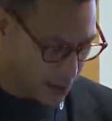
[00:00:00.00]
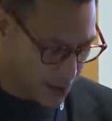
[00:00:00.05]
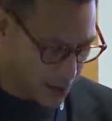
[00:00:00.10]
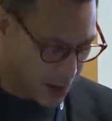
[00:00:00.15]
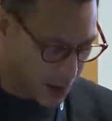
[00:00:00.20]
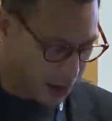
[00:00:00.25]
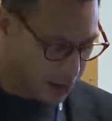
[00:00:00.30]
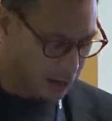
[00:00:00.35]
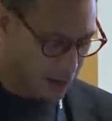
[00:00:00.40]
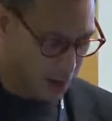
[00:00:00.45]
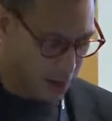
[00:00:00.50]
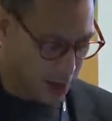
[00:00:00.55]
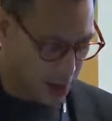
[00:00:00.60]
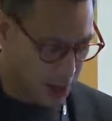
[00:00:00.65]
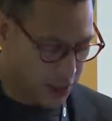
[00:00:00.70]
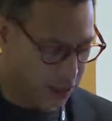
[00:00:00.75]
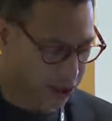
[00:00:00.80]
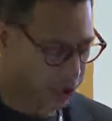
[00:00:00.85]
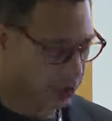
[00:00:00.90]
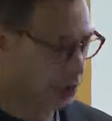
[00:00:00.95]
The other
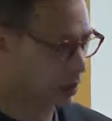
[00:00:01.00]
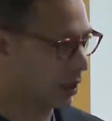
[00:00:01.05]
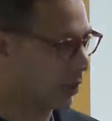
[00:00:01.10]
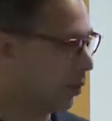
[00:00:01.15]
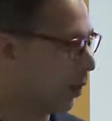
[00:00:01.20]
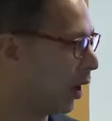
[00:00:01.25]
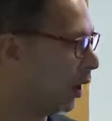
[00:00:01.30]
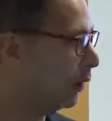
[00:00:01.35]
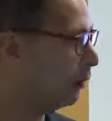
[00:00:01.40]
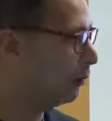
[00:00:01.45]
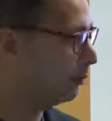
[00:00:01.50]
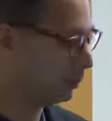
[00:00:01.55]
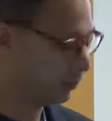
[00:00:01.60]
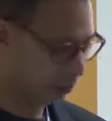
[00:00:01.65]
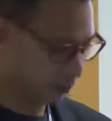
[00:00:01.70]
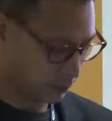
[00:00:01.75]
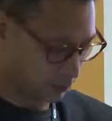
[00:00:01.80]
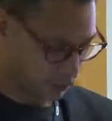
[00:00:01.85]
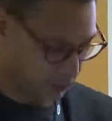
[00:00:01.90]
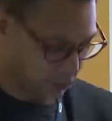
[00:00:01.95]
really interesting one
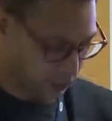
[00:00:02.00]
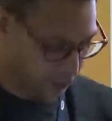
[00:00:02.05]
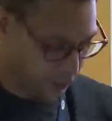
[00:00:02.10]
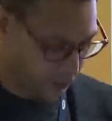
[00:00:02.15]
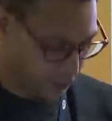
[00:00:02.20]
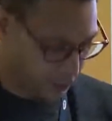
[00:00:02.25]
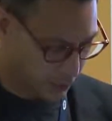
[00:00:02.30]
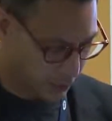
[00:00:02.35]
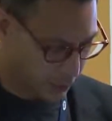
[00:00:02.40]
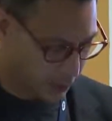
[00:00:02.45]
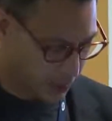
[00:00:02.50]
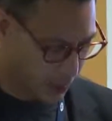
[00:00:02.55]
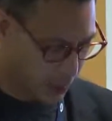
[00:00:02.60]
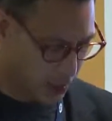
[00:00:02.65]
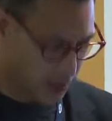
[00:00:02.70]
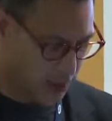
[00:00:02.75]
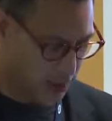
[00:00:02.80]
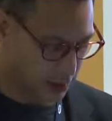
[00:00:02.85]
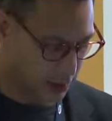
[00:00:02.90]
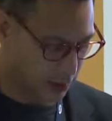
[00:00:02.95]

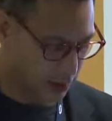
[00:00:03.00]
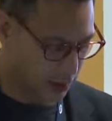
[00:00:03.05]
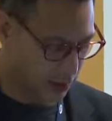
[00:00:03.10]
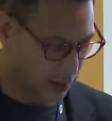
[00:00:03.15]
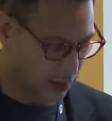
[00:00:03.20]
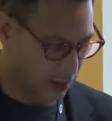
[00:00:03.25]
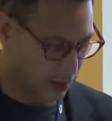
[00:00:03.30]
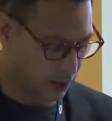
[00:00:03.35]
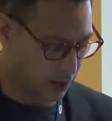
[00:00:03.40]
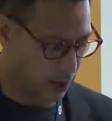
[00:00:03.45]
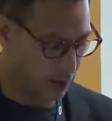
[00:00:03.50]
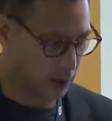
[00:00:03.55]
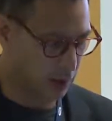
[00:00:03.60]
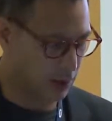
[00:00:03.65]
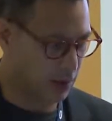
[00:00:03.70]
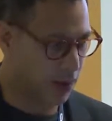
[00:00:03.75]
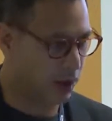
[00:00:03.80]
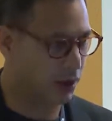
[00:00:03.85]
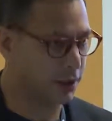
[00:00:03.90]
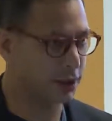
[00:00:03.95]
is
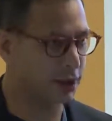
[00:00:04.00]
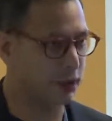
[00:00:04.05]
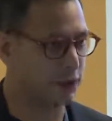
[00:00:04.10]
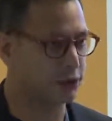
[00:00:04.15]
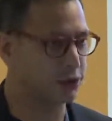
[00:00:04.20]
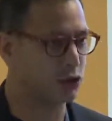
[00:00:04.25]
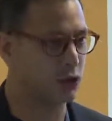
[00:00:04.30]
the idea of